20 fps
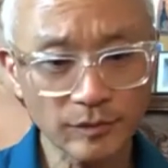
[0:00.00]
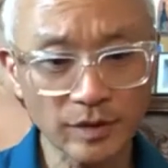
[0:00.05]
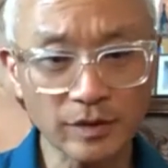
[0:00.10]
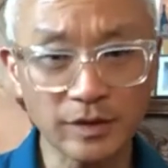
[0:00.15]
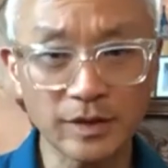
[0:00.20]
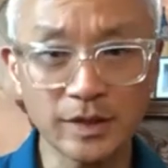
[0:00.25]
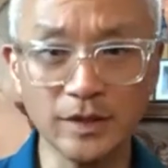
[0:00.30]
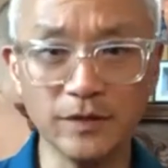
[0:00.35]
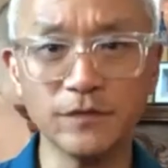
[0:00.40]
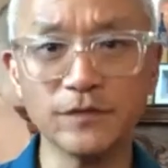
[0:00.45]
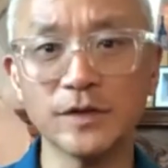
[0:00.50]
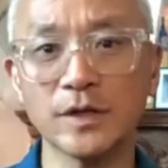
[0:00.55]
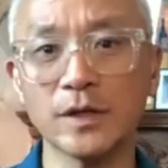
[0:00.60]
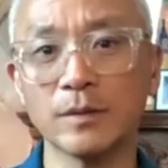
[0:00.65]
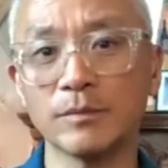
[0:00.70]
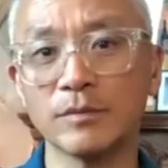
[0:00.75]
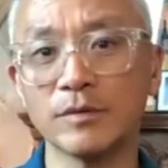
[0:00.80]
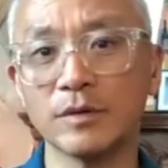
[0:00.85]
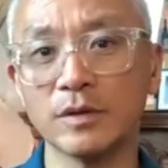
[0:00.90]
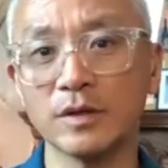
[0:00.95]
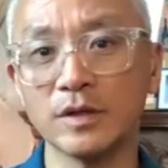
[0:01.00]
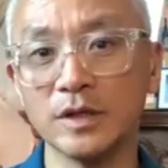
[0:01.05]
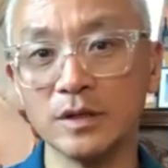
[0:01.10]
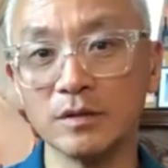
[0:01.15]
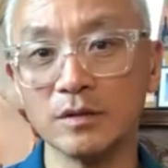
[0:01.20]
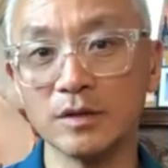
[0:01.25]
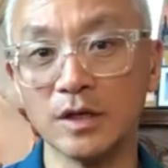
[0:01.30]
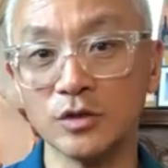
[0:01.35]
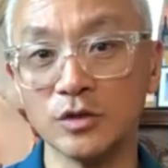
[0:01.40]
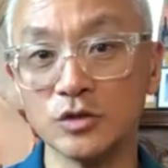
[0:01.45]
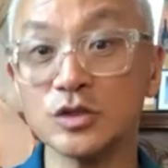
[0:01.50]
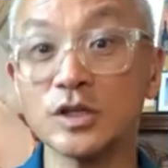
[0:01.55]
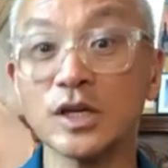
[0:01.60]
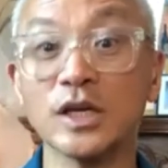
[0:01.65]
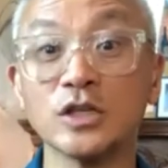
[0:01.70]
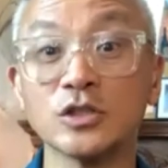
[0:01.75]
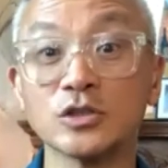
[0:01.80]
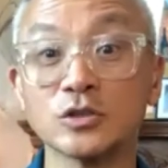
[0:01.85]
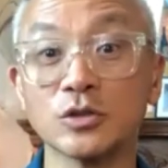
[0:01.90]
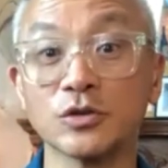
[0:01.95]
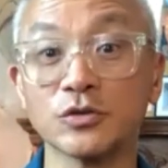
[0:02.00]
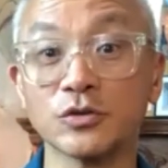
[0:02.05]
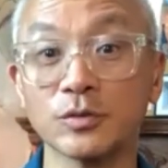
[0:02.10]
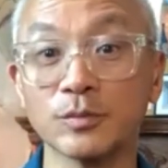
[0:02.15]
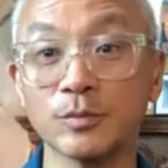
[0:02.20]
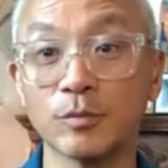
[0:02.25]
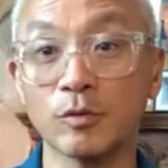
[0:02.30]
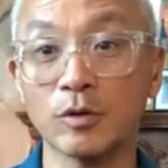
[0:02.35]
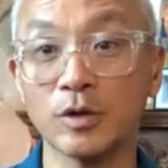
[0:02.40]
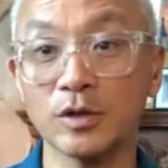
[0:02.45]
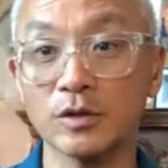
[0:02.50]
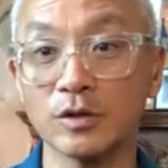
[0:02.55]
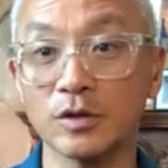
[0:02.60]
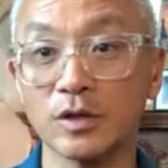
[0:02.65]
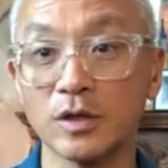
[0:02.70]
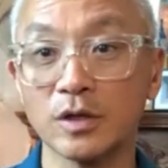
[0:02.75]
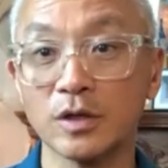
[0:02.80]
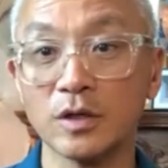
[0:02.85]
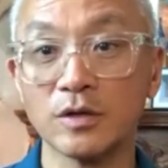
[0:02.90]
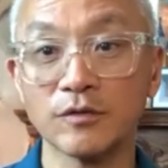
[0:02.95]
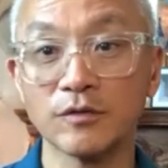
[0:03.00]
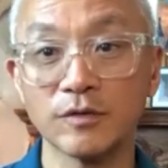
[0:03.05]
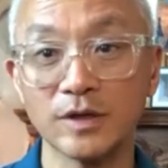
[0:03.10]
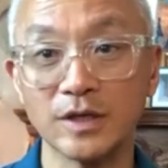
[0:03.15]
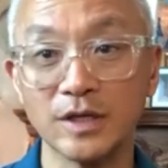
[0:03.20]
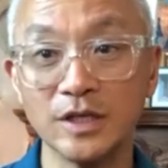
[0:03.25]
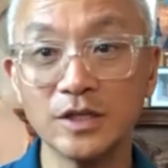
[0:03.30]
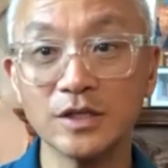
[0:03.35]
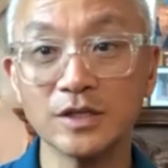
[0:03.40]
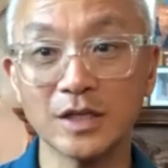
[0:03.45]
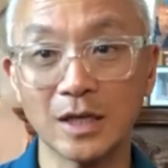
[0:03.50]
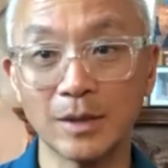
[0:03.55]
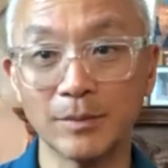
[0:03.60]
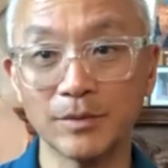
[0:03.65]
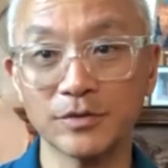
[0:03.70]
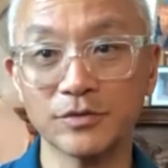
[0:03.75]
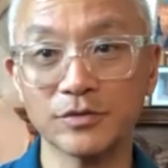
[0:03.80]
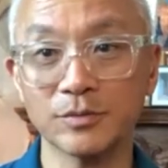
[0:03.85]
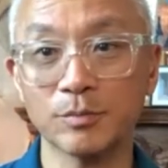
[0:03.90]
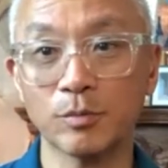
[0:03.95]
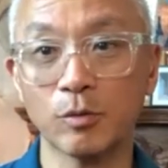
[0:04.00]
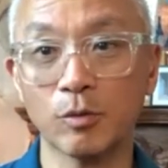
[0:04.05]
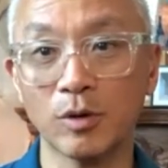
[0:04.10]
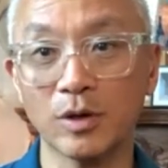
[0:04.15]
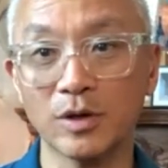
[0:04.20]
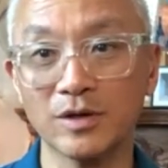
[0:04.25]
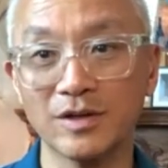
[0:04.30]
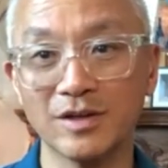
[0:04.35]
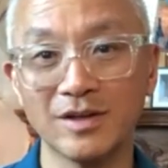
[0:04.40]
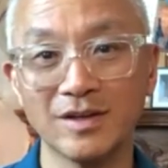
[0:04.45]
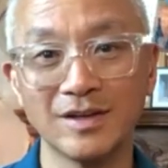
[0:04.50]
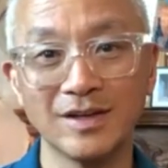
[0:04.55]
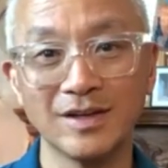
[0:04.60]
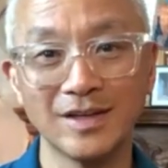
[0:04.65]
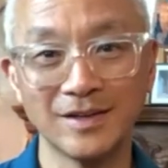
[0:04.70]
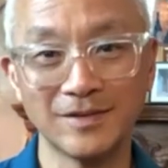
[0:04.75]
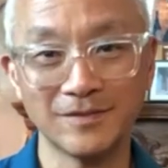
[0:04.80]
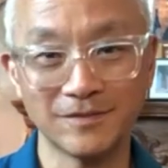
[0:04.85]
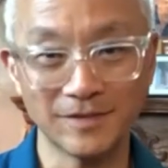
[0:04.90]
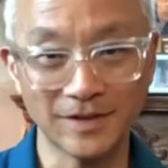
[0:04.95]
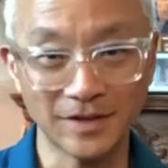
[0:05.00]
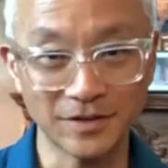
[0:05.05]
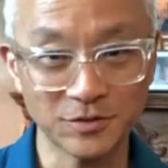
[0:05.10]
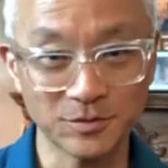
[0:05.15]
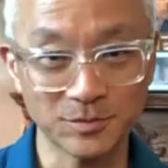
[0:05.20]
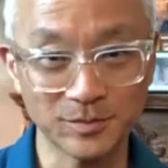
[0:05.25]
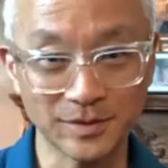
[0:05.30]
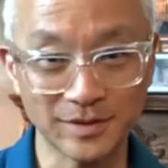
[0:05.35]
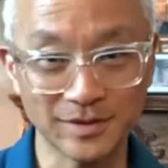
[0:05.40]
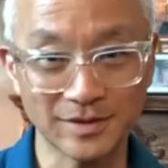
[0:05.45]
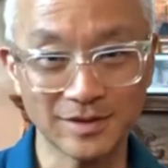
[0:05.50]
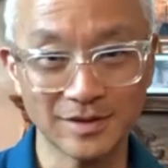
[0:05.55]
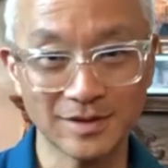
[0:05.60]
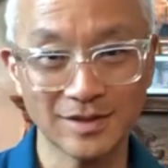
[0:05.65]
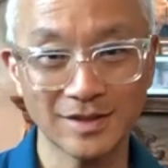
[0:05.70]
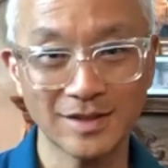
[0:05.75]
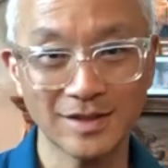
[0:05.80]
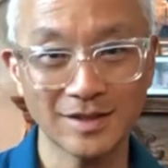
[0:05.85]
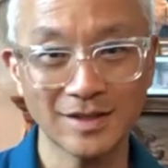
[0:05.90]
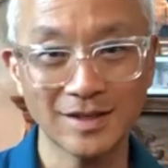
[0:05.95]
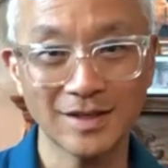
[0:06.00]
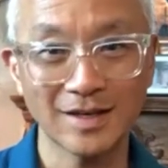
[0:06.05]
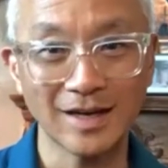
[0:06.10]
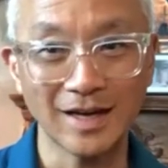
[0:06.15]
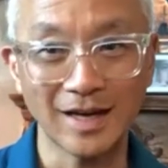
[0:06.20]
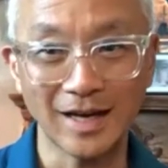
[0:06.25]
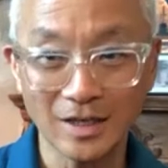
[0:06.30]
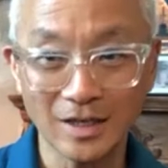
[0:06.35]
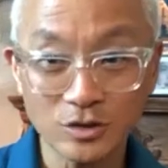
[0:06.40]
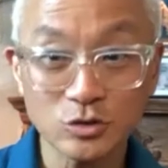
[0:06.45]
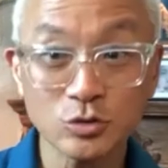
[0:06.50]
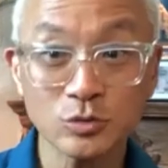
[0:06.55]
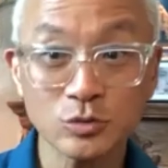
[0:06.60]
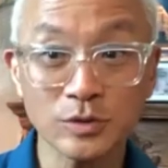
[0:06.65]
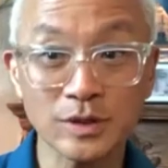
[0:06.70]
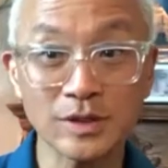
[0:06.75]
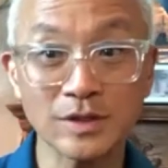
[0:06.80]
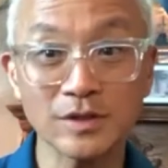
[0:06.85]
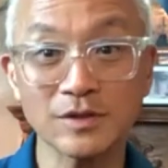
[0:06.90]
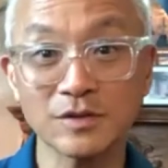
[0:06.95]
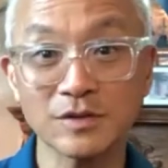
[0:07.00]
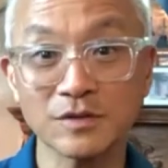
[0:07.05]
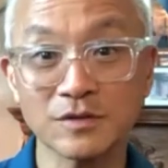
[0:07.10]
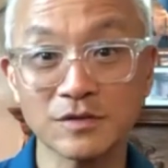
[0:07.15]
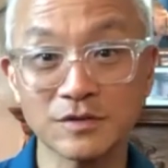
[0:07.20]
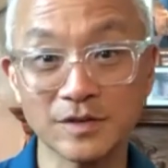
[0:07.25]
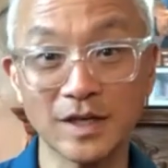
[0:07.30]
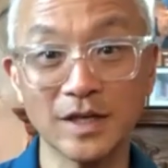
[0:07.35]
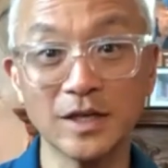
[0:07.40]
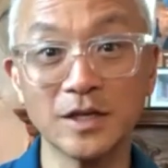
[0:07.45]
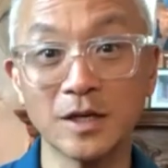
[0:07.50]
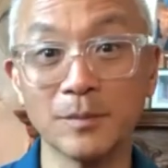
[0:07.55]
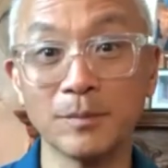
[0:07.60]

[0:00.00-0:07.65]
give them educational support, economic support, investment, actually set